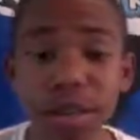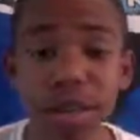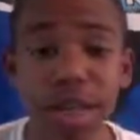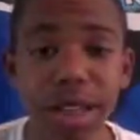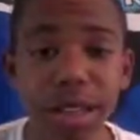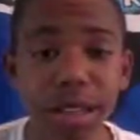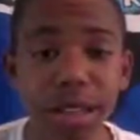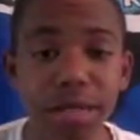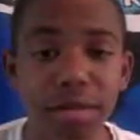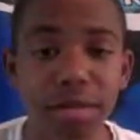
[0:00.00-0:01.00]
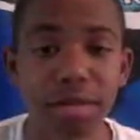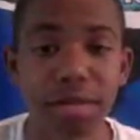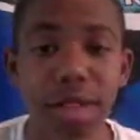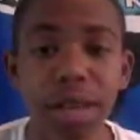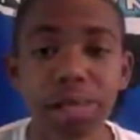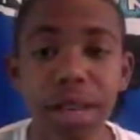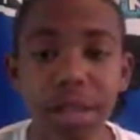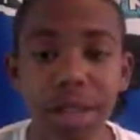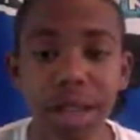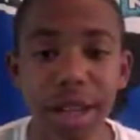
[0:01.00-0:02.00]
place in
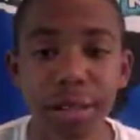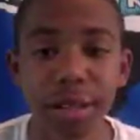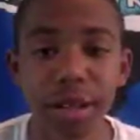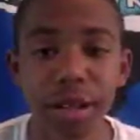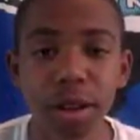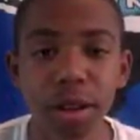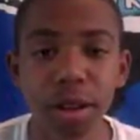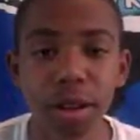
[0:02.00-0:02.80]
Maritime called.